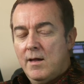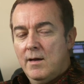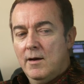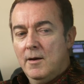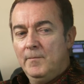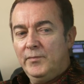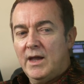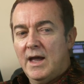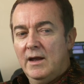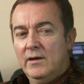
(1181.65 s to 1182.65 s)
um,
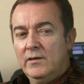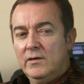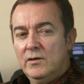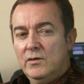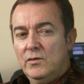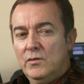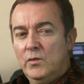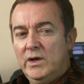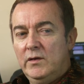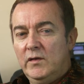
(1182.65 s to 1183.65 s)
and
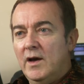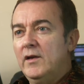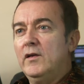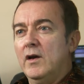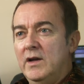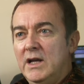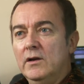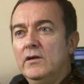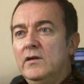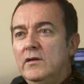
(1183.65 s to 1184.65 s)
we decided to go to
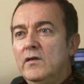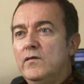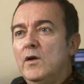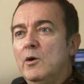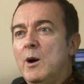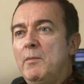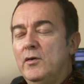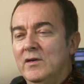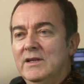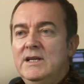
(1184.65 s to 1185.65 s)
England to follow up
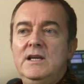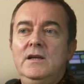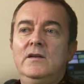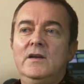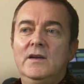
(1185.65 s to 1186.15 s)
on a lead.